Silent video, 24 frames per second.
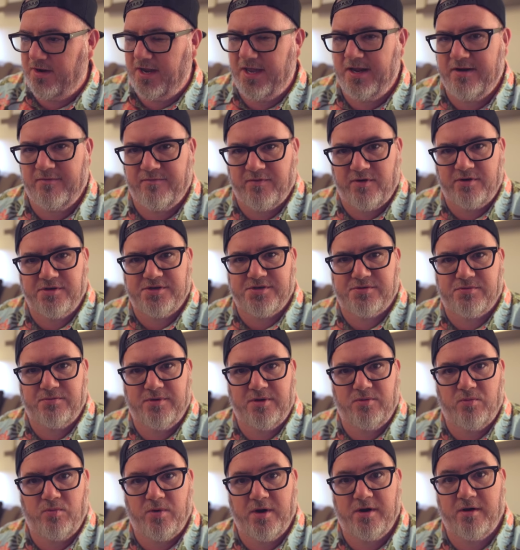
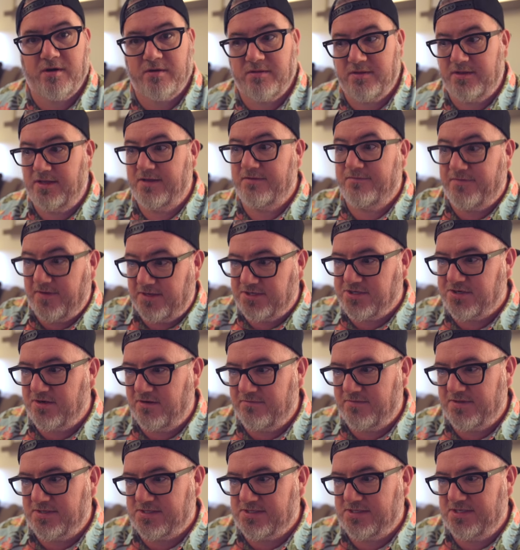anniversary where the Adventure
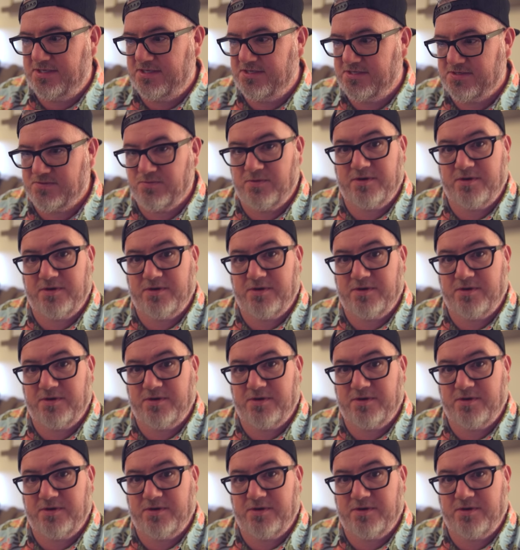of the Seas,